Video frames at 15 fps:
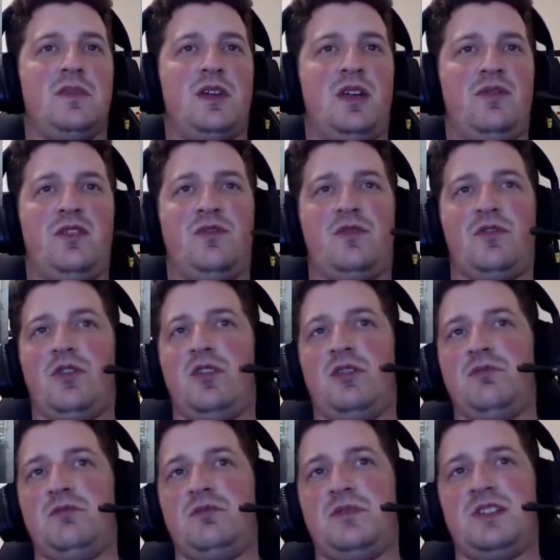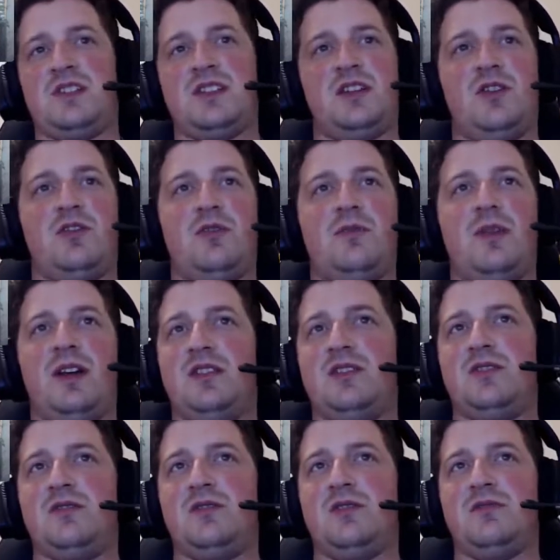if you've got the skill or the money to
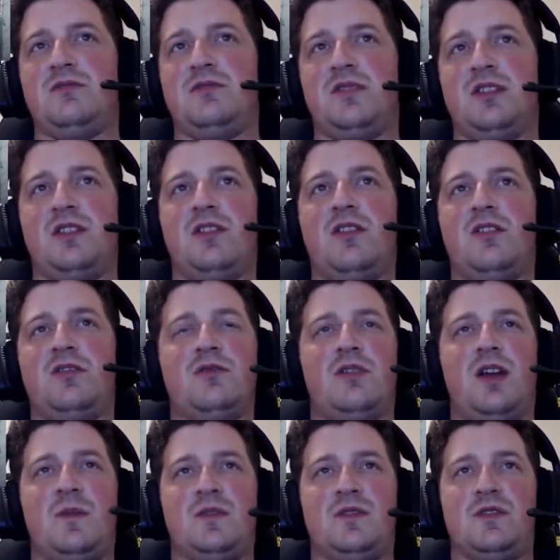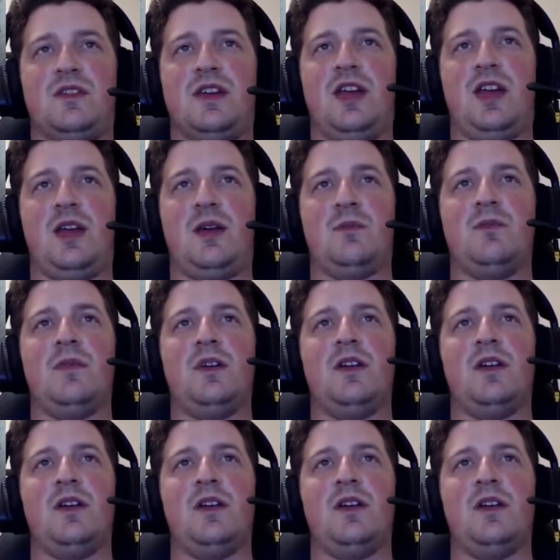do it, then go absolutely ham.